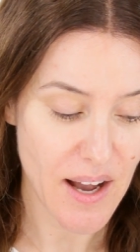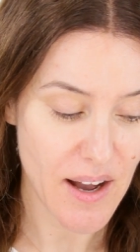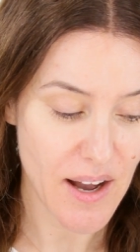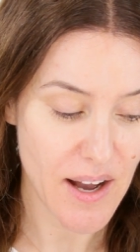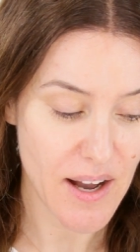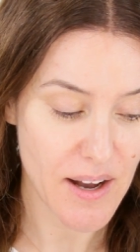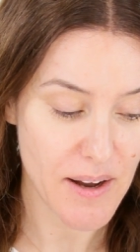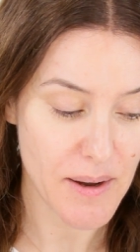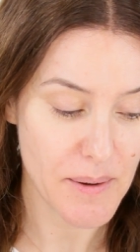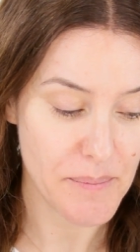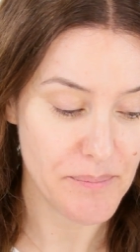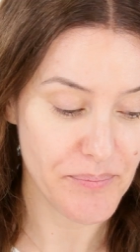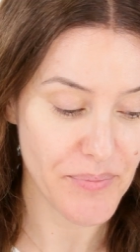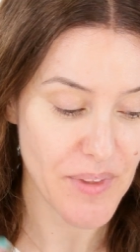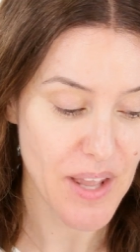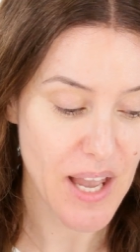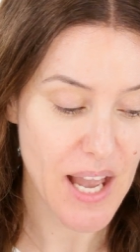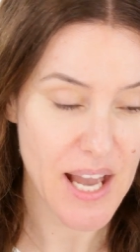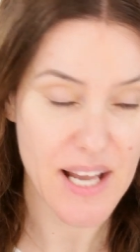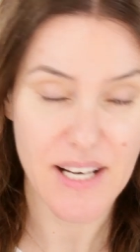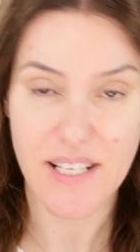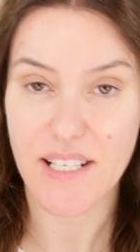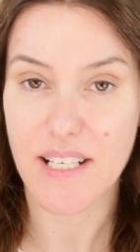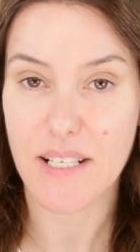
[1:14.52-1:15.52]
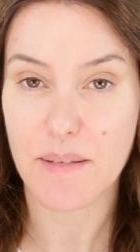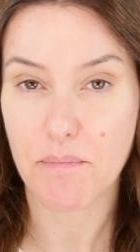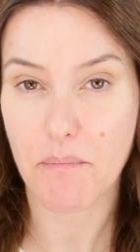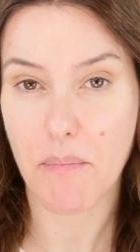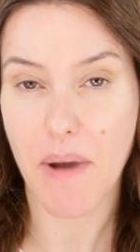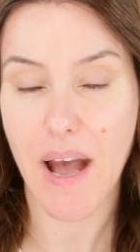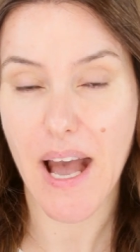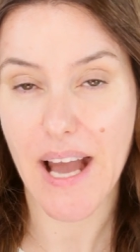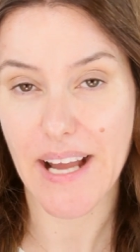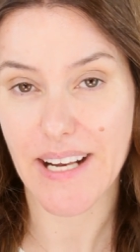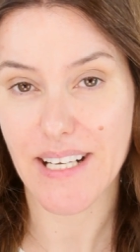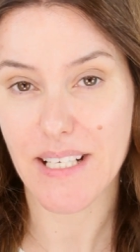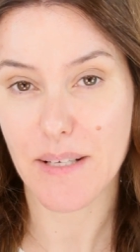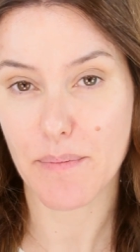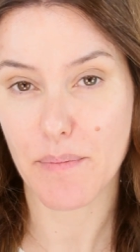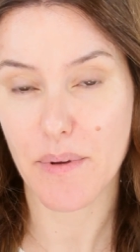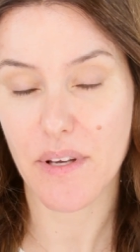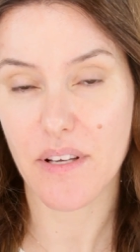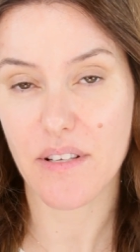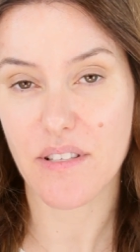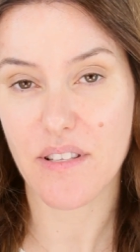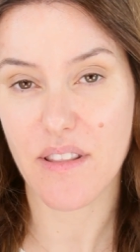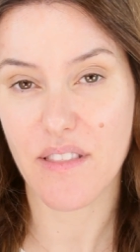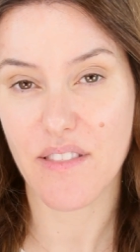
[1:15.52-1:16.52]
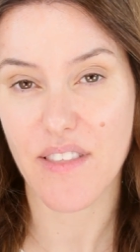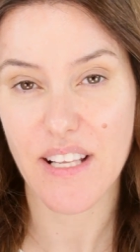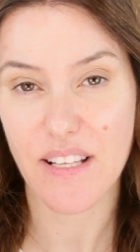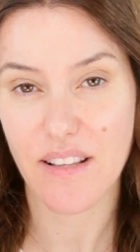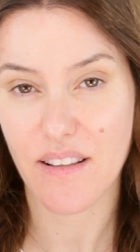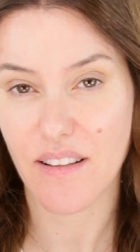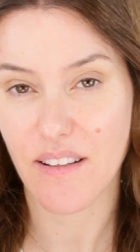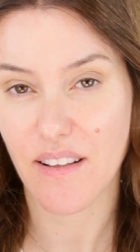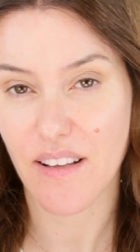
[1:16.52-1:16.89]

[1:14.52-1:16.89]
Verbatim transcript: um, and is matte because this,